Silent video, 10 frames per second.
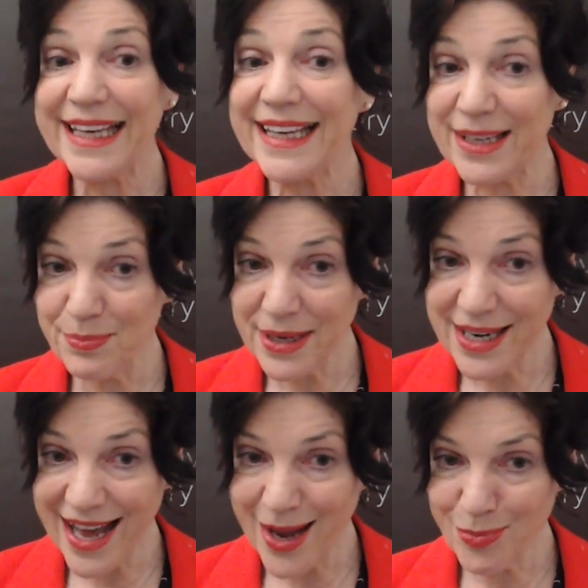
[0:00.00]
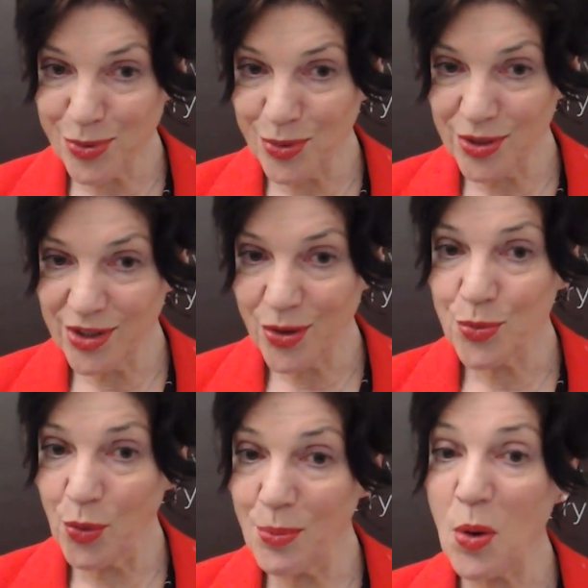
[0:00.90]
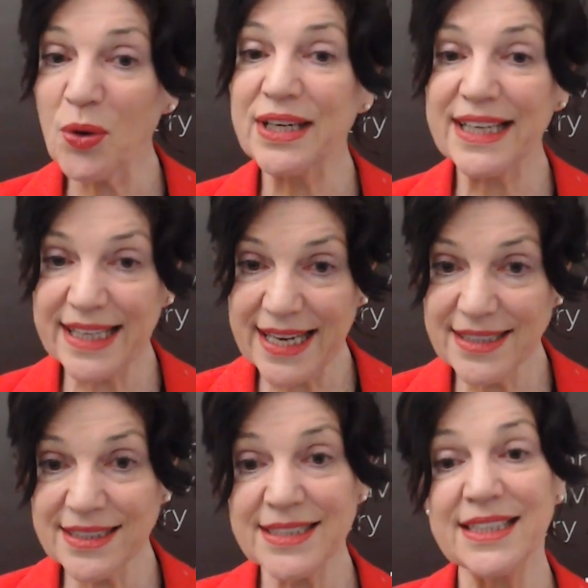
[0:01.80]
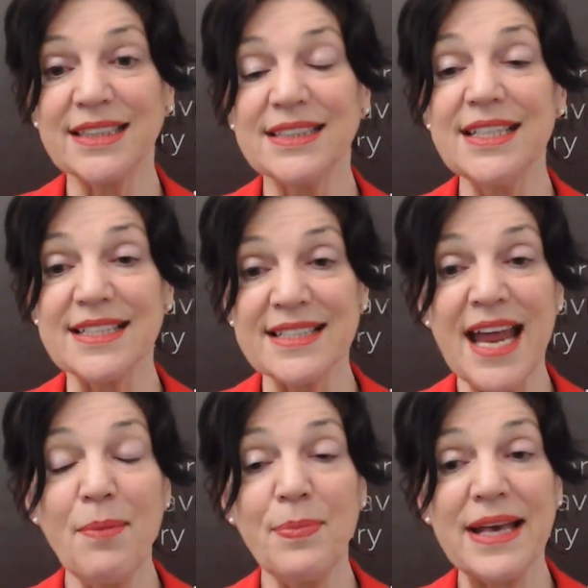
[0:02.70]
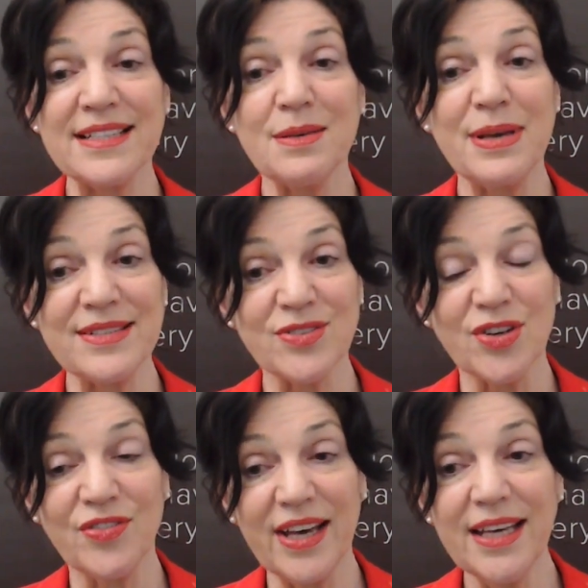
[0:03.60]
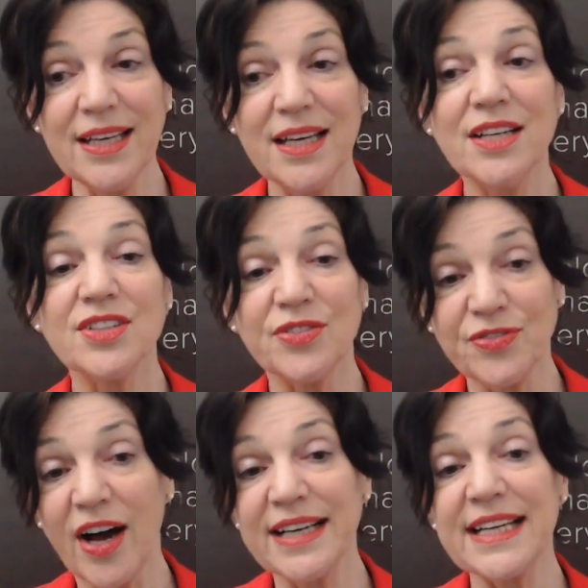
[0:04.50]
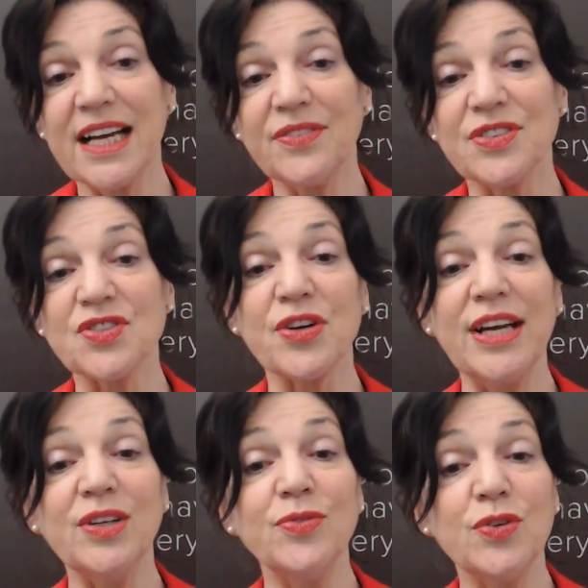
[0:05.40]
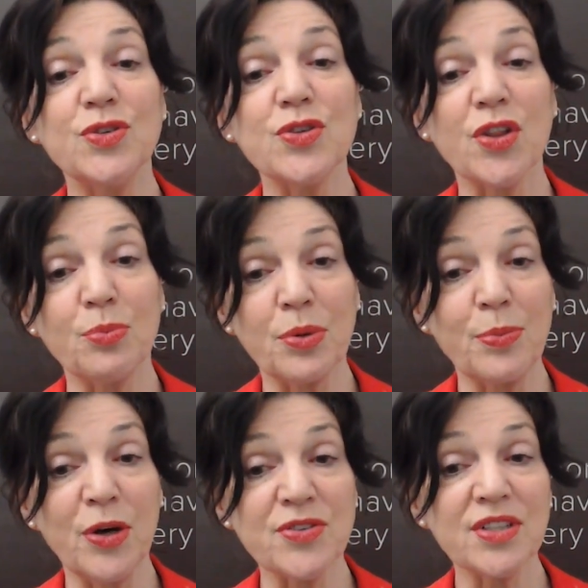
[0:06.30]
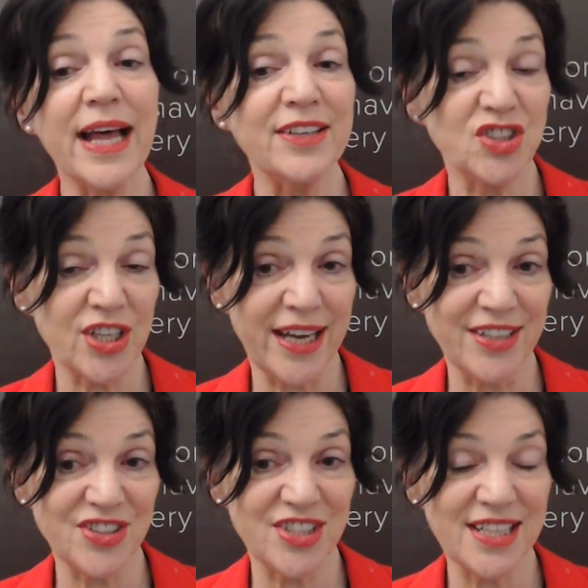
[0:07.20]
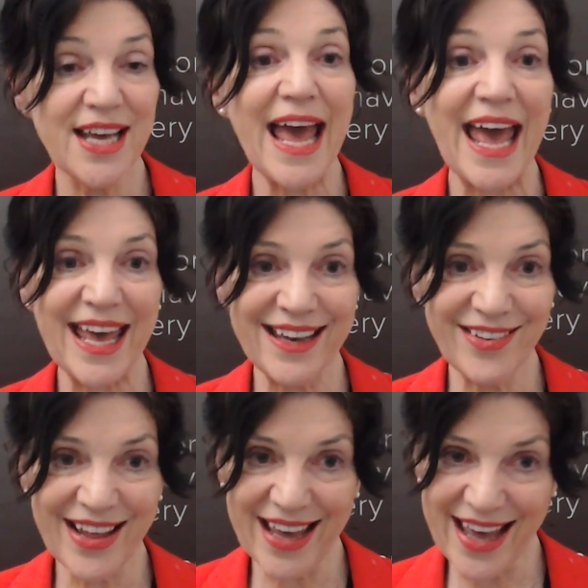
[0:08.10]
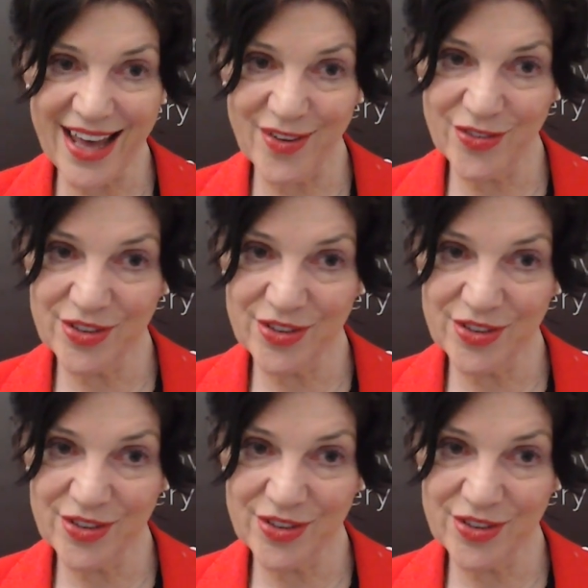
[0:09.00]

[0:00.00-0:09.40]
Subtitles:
In mid-April, Roy Morgan again conducted a Snap SMS survey to find out if Australian views on the proposal had changed, and they have.